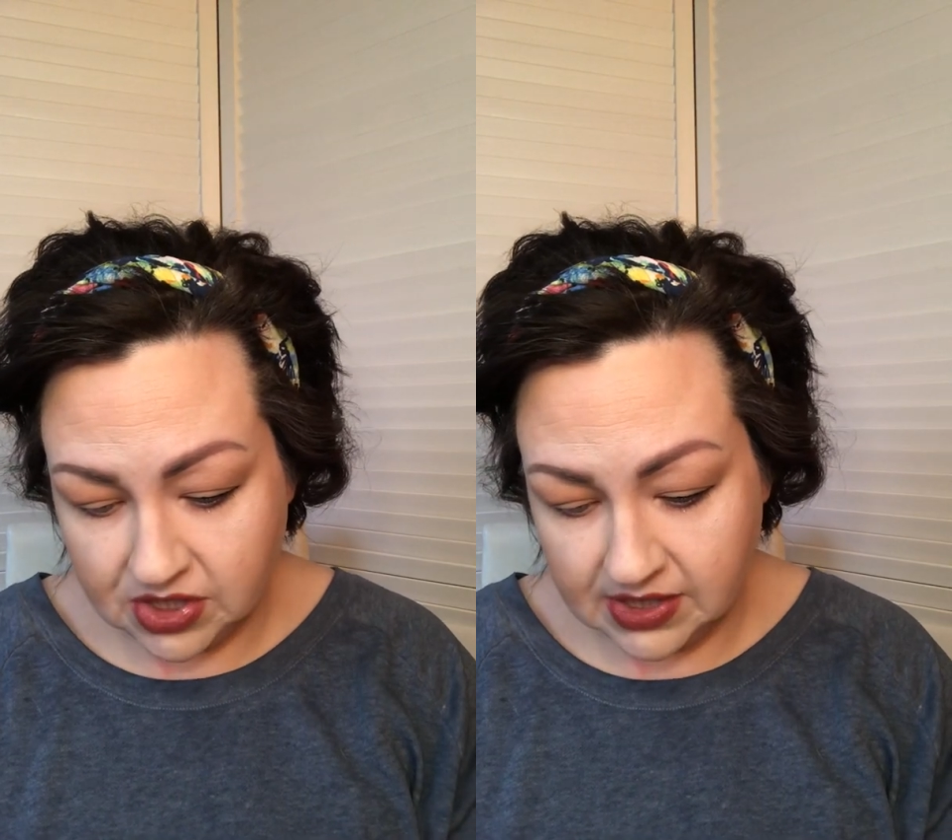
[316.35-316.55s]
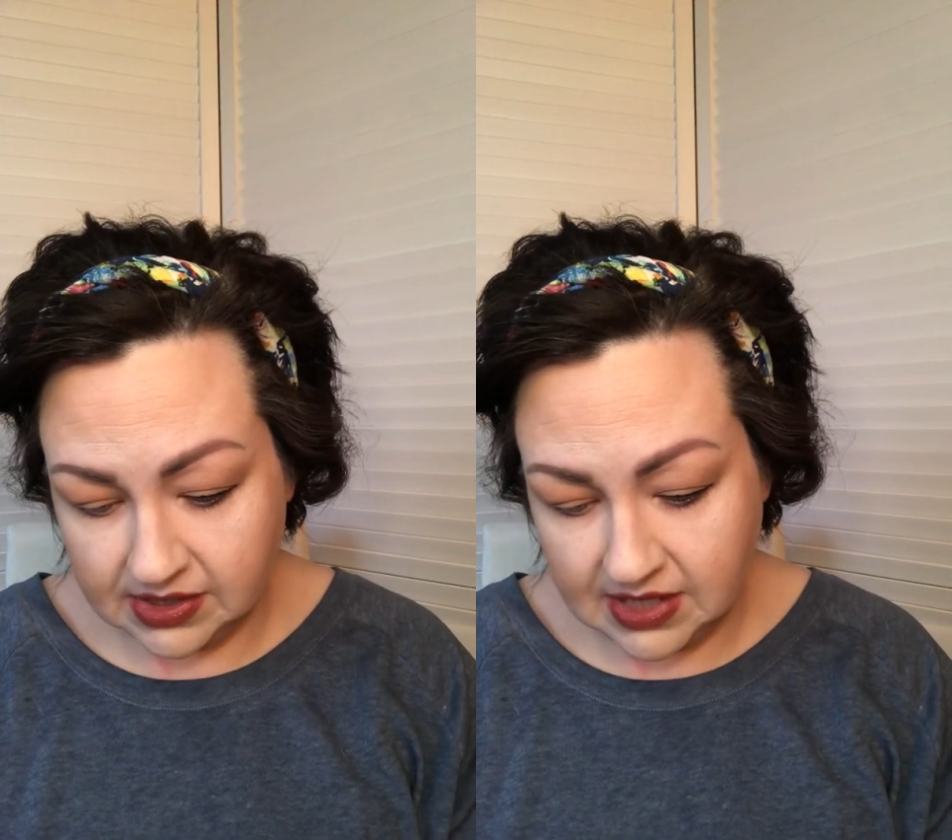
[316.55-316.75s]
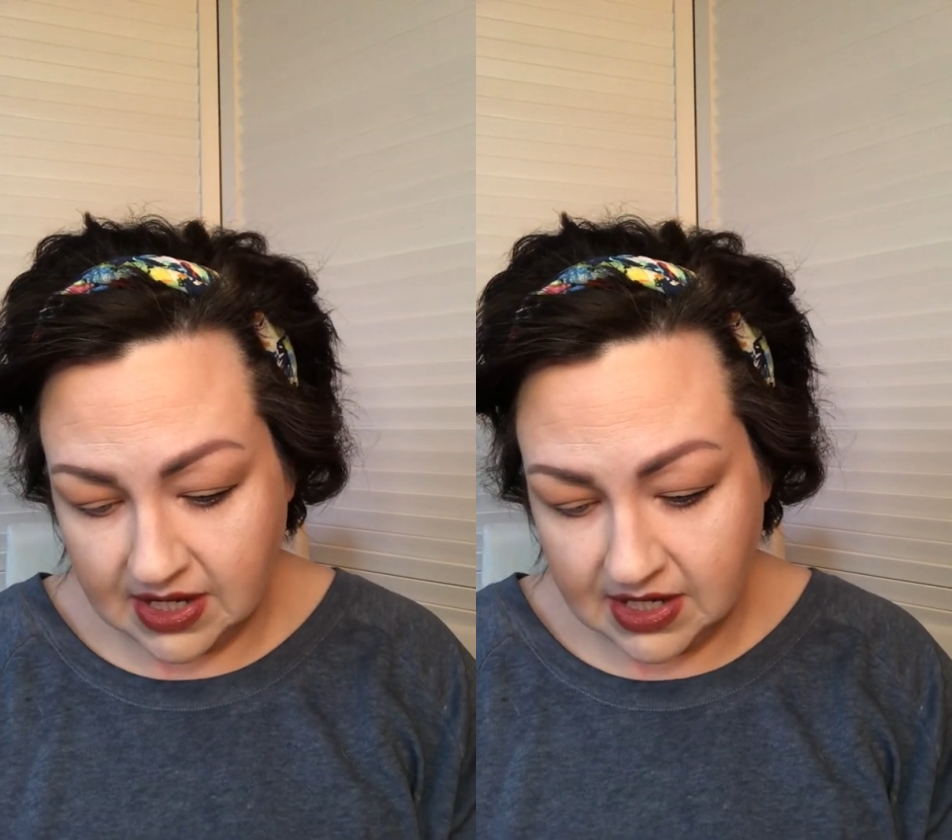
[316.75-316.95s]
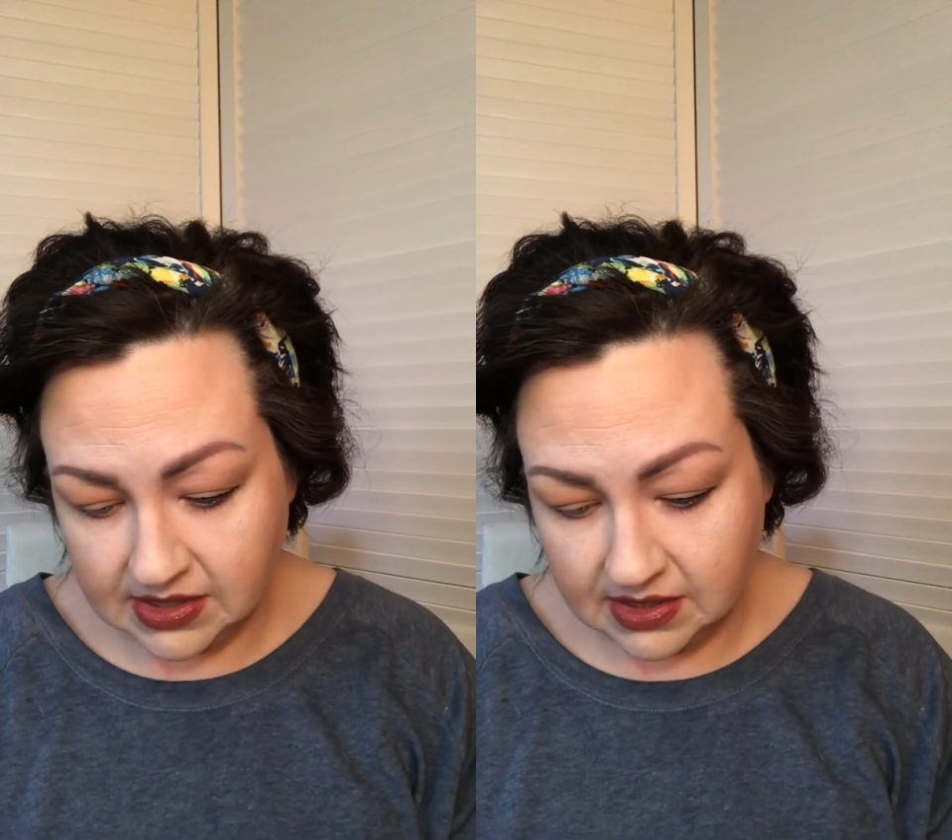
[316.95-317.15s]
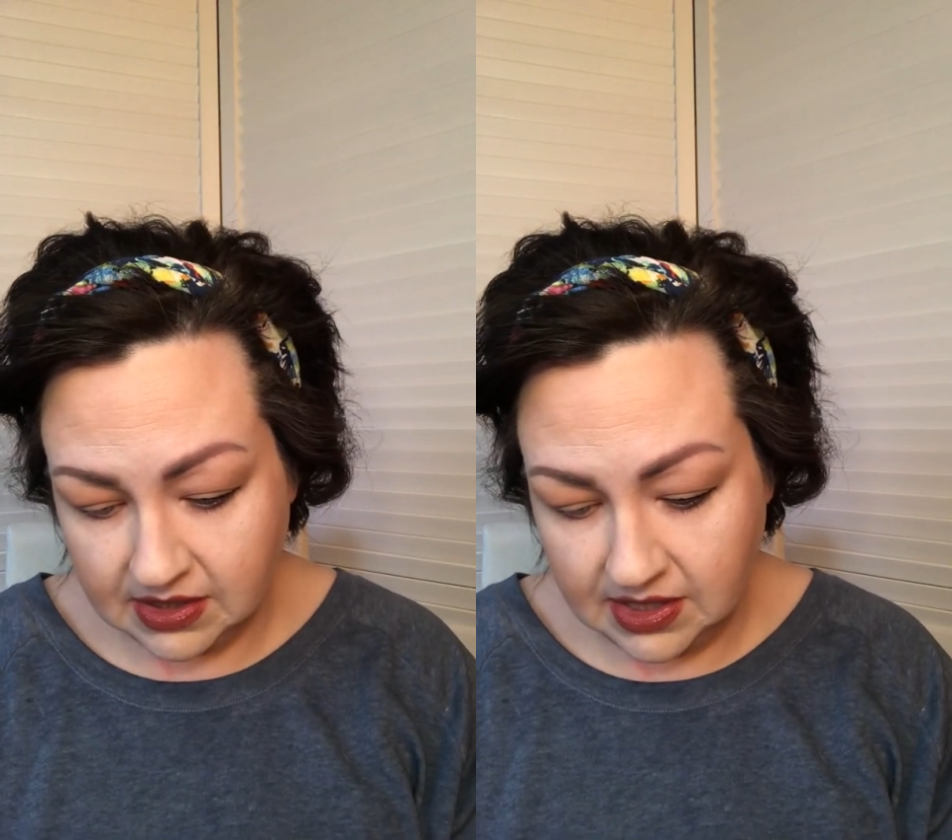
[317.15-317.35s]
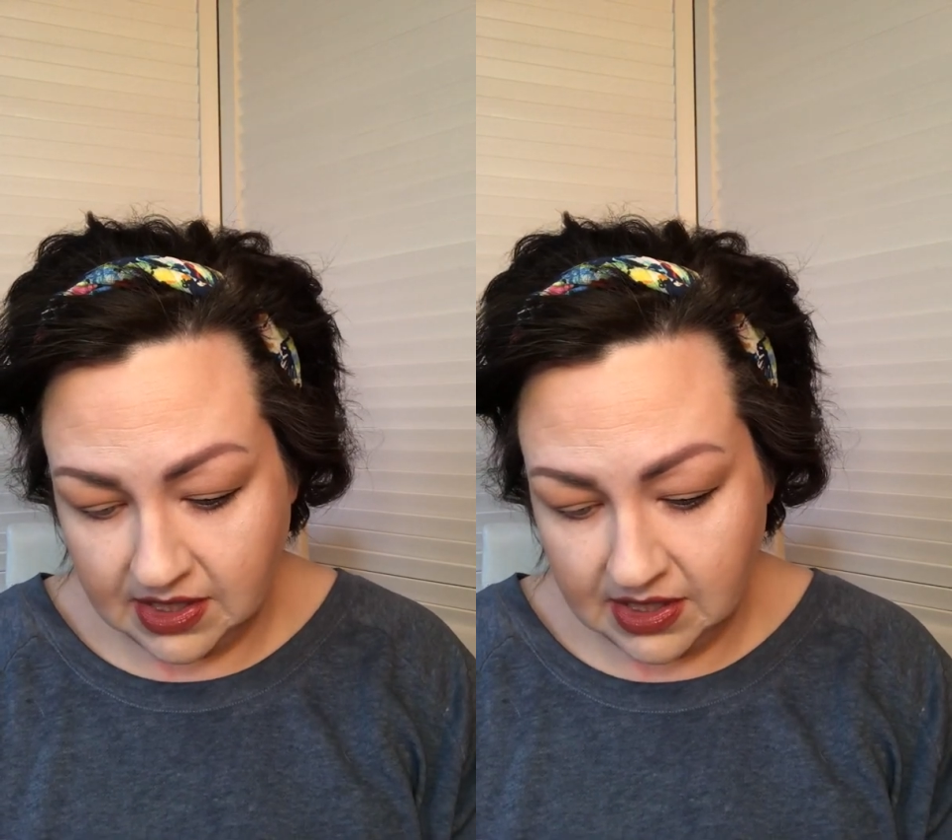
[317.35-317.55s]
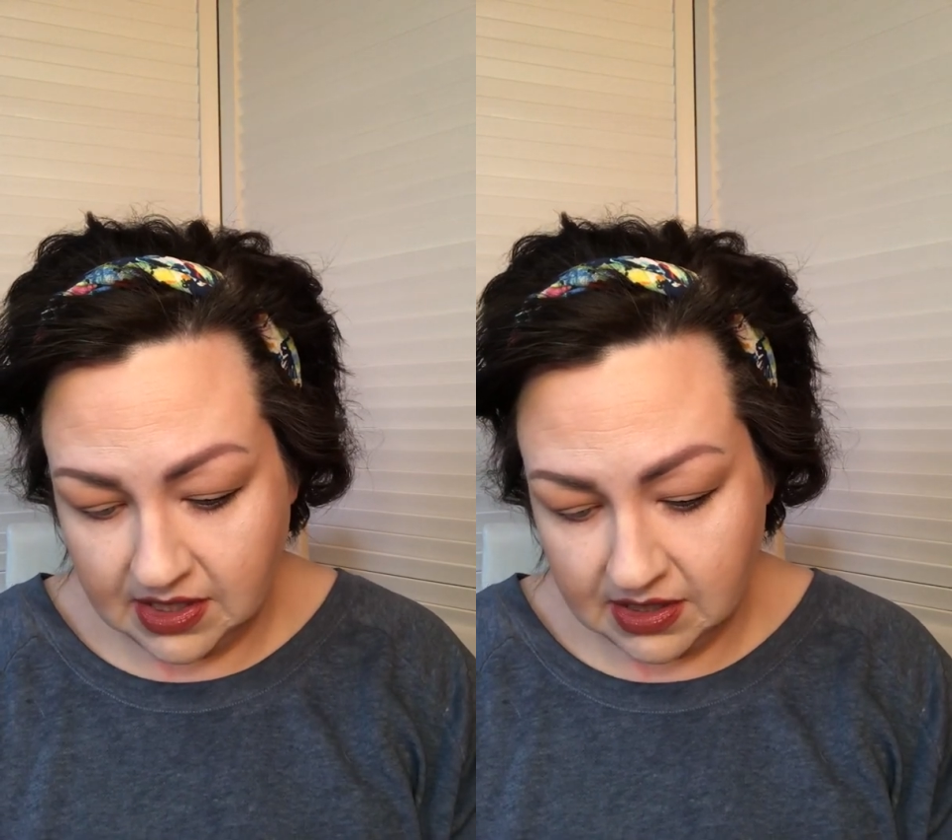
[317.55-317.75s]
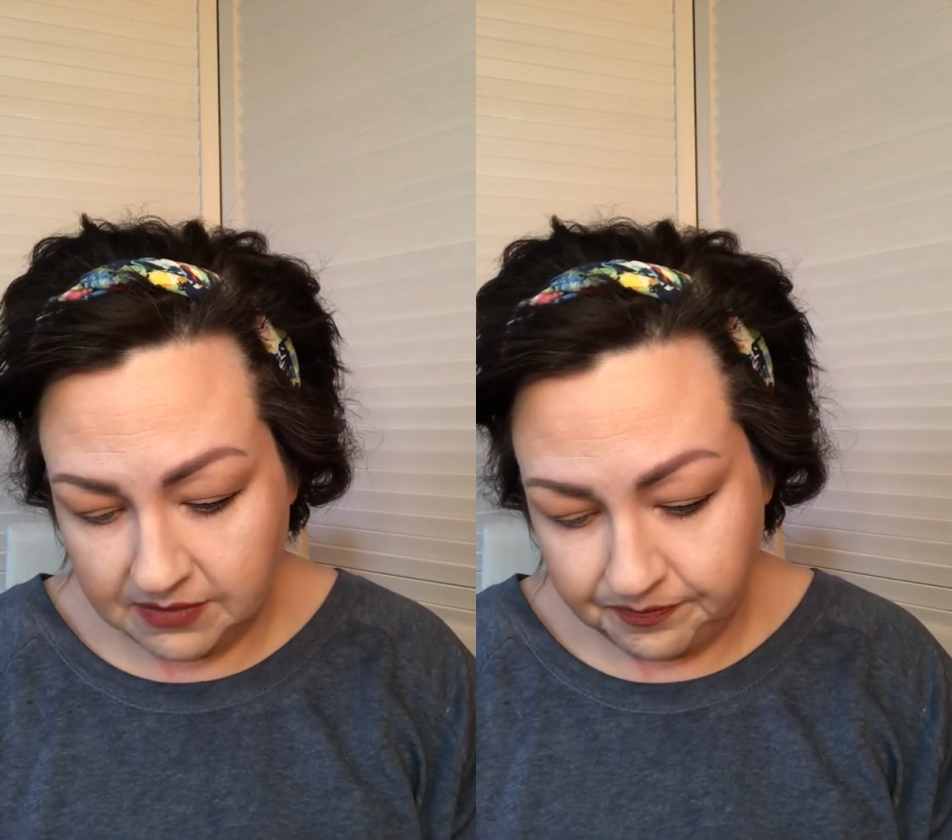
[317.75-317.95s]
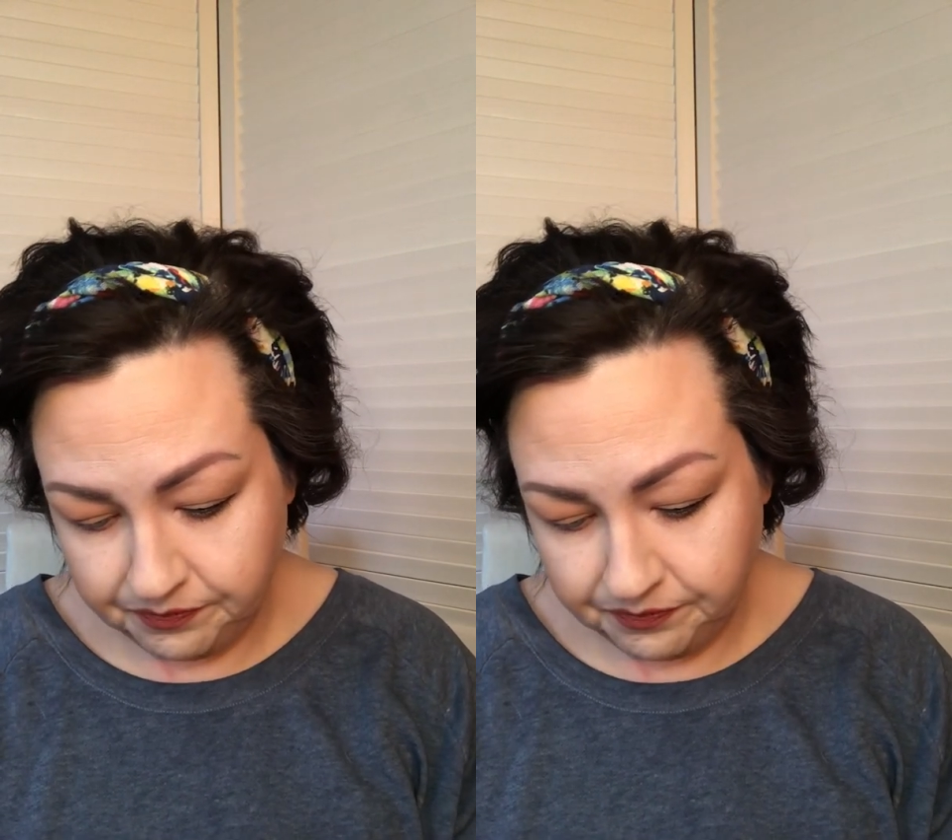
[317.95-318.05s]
is not the